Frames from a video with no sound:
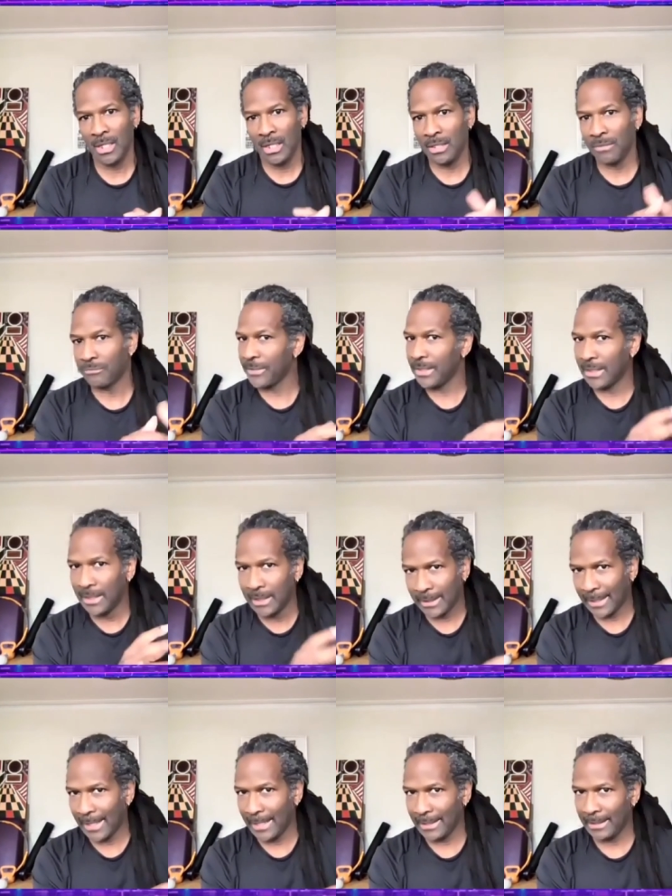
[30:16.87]
if we look
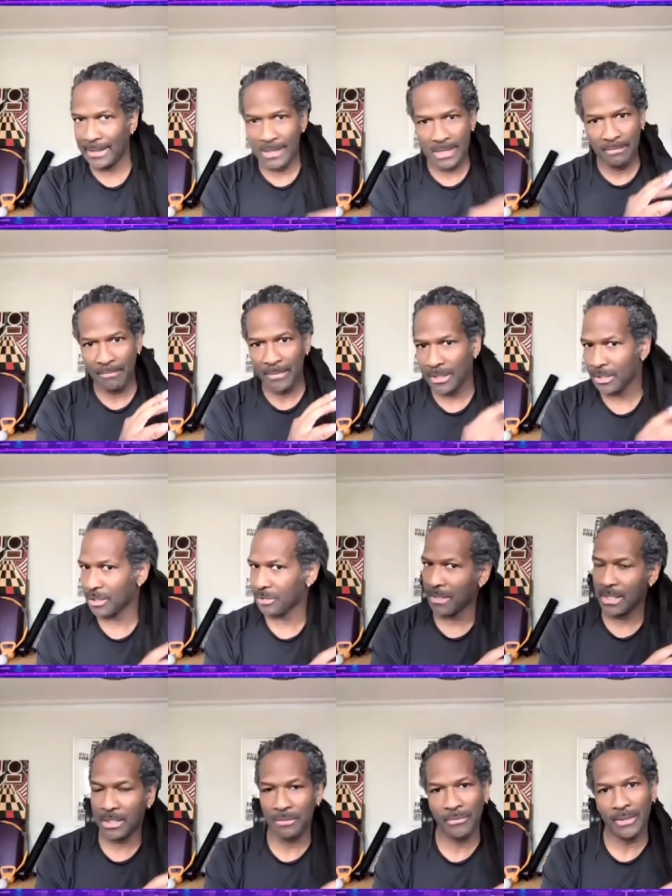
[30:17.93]
at his
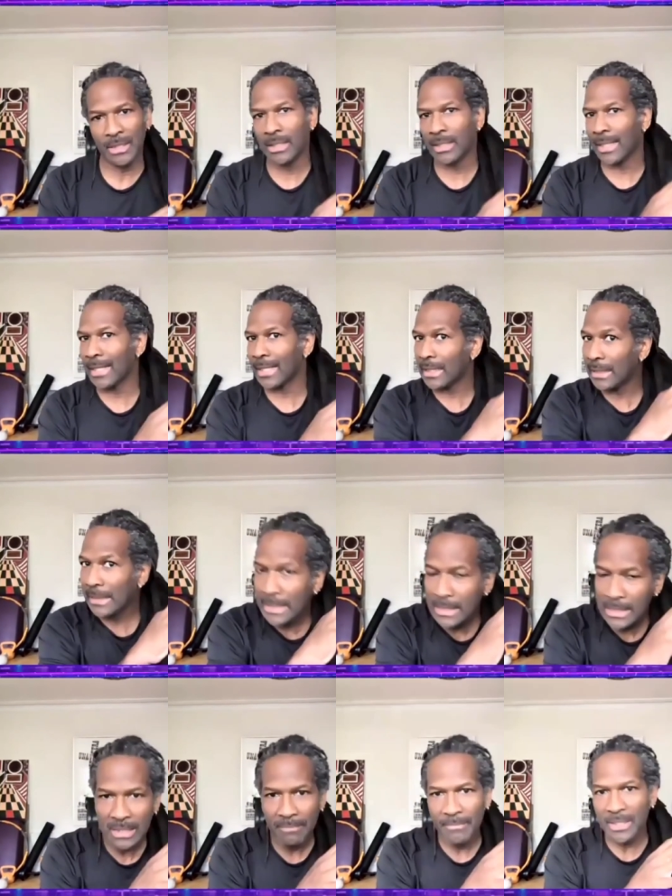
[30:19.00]
administration we look at
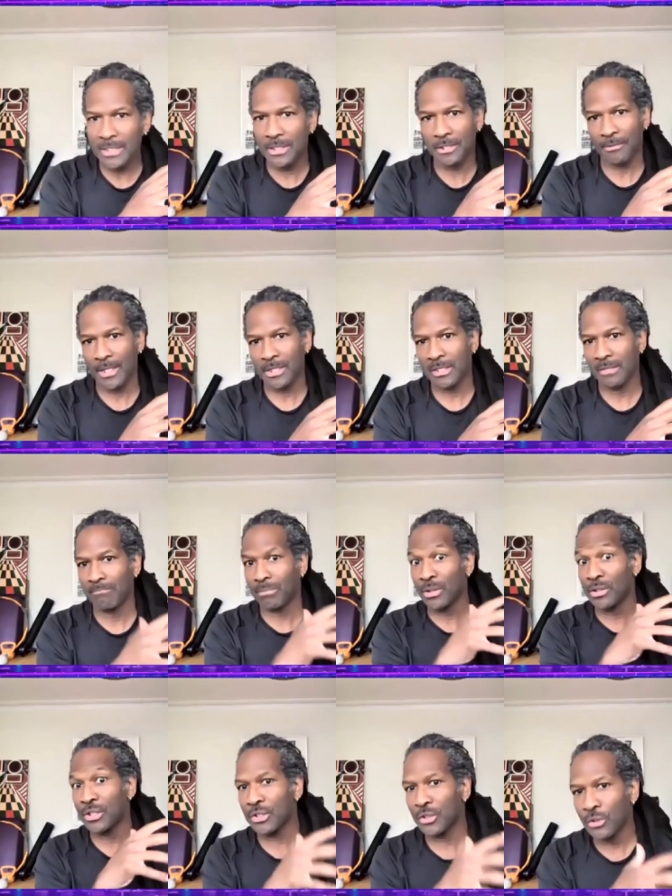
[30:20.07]
clinton's administration
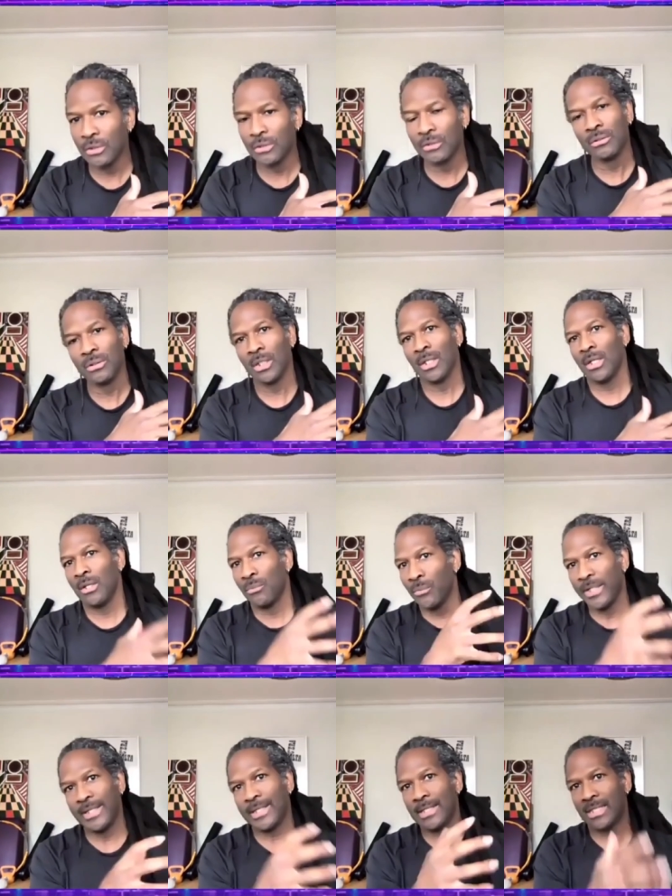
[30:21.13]
bush 2
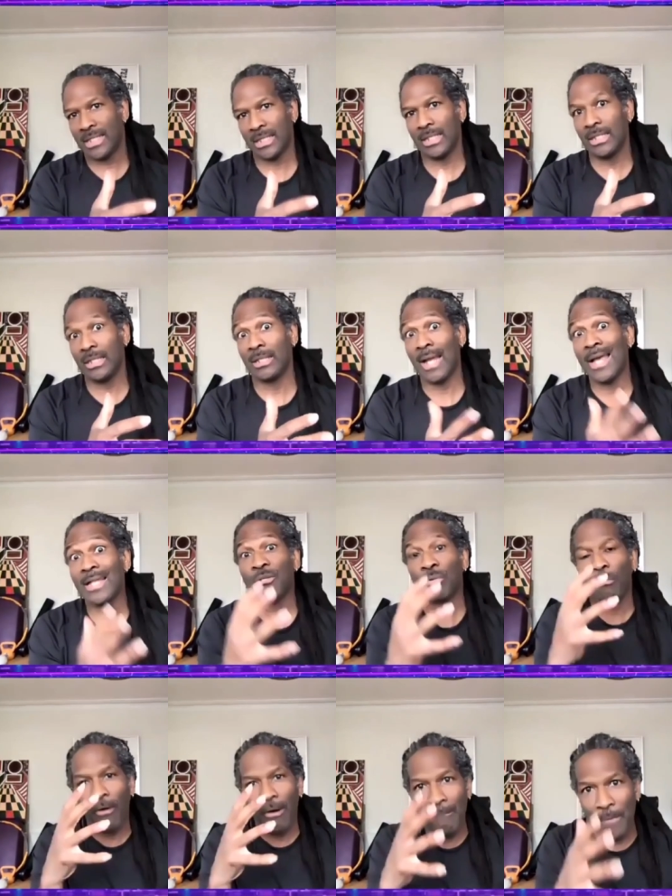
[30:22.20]
we can see that's
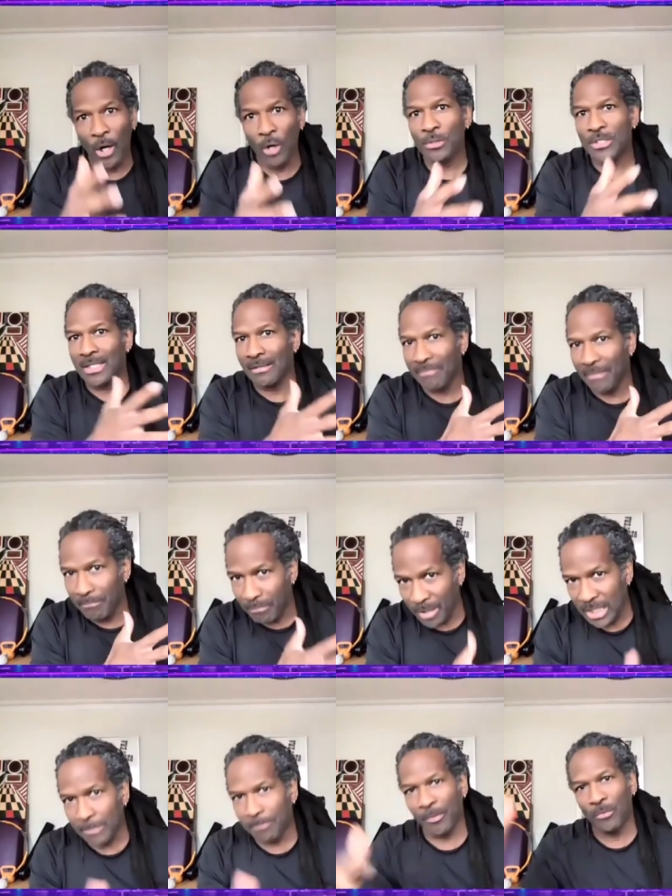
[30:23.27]
where most of the
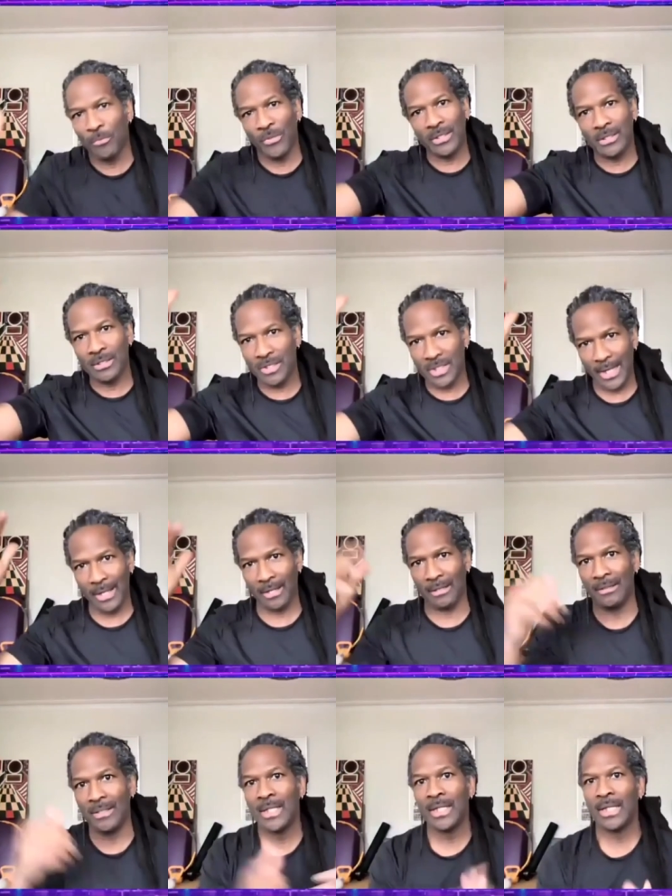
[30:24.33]
people went to
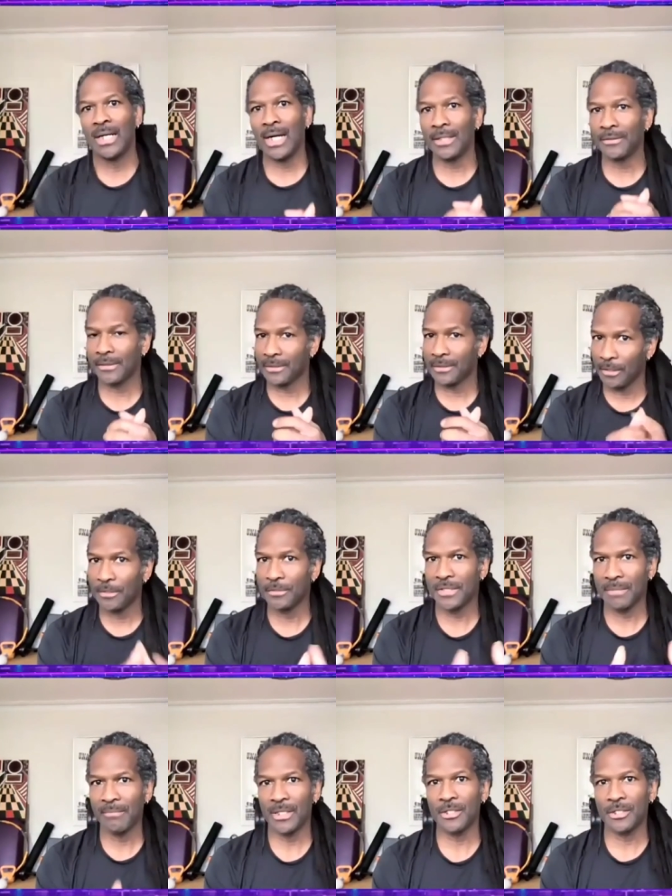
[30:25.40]
jail under those
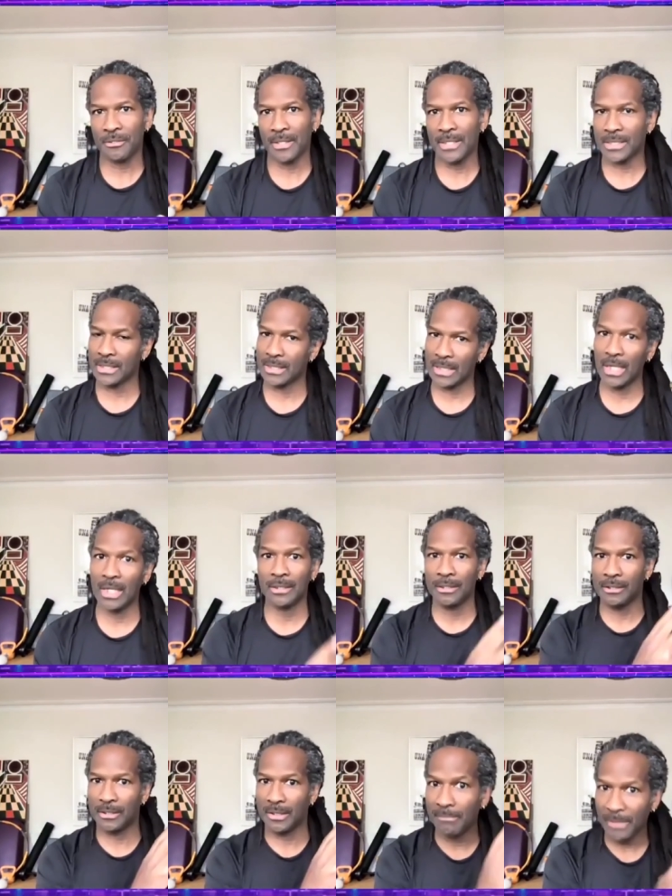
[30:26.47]
administrations, under
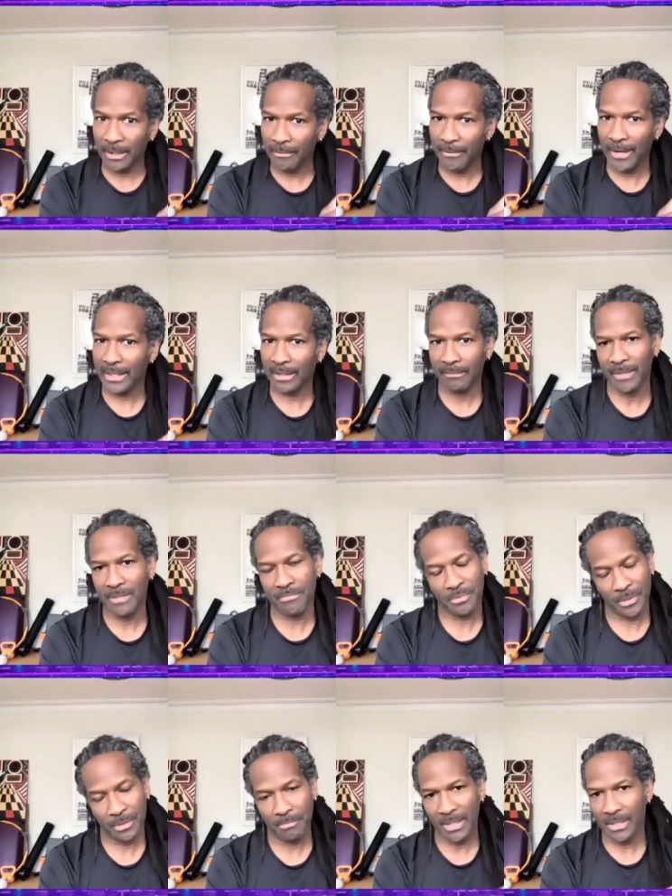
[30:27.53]
Democratic
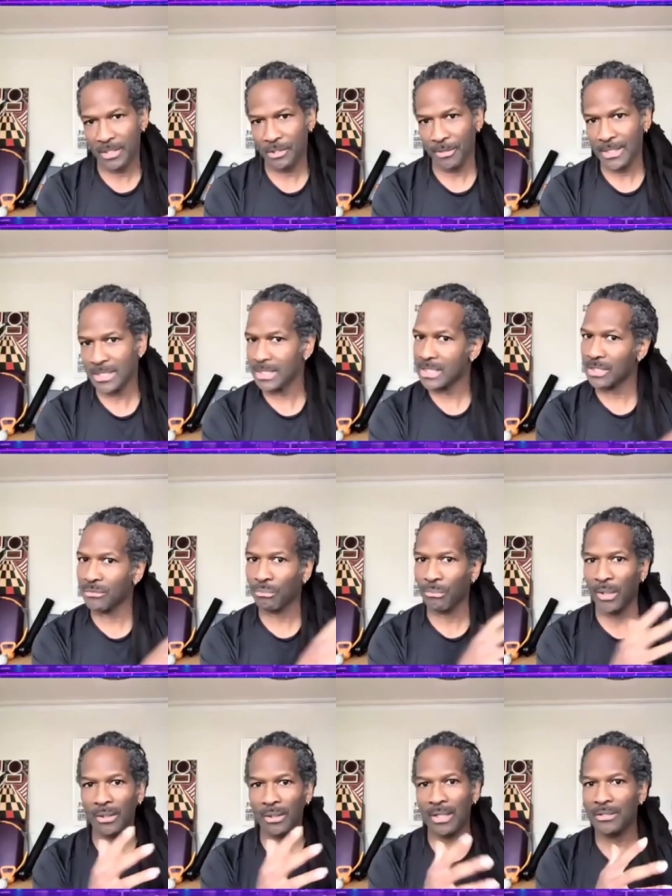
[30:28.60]
administrations as
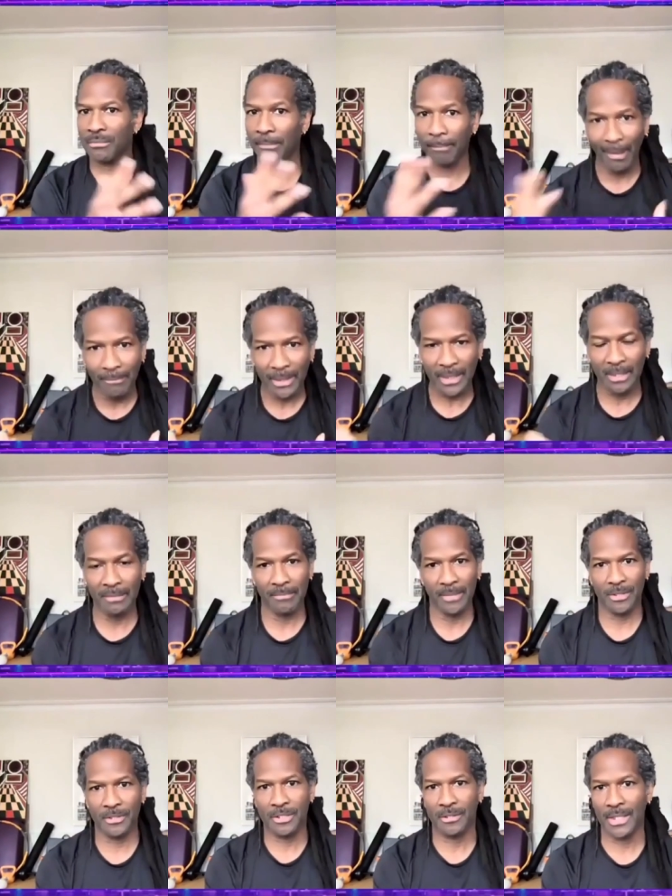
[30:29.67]
well as Republican
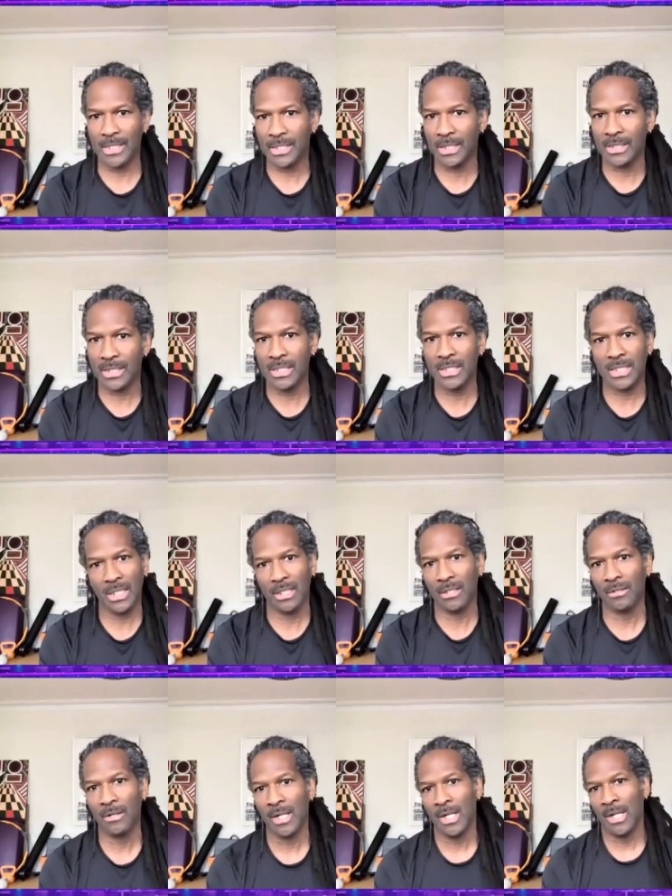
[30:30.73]
administrations. And so,